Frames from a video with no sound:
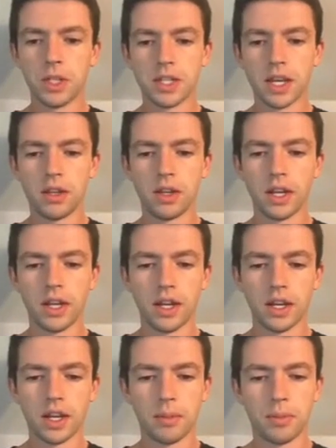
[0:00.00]
can take a look at
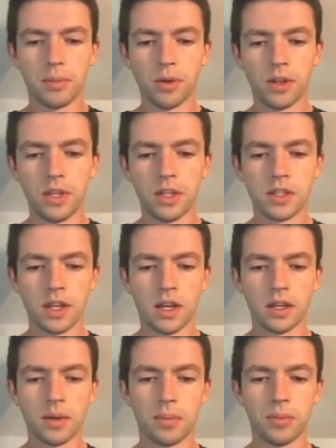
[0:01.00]
a couple more of these, uh, a uh,
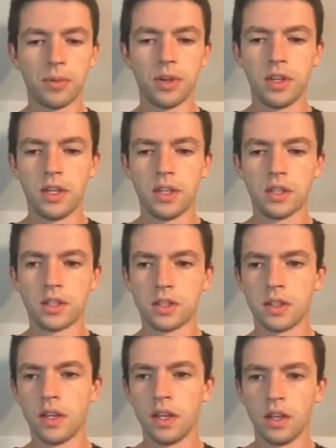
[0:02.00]
couple more of these
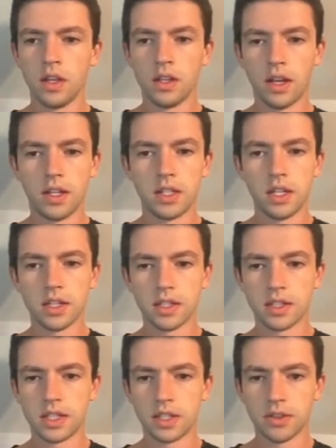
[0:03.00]
Adidas
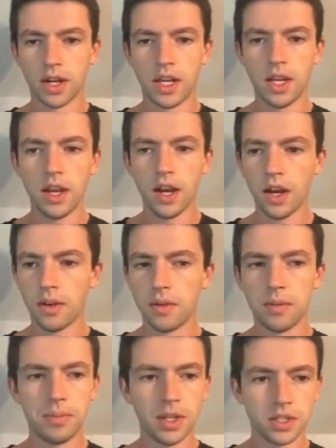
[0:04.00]
listings right here,
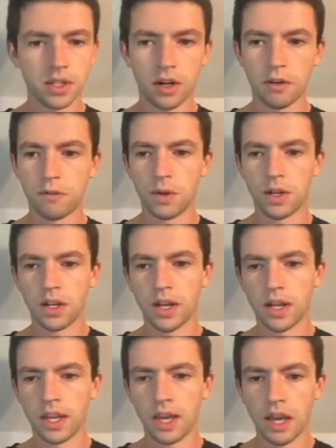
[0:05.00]
BSR
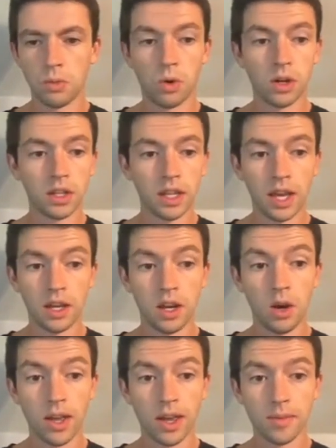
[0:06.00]
49K, 1K,
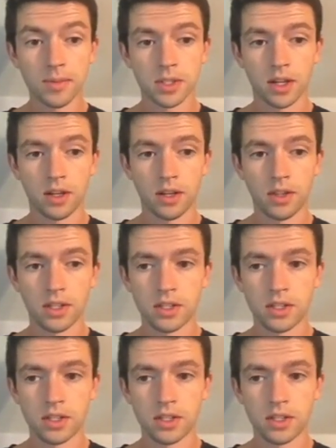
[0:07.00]
no Amazon on this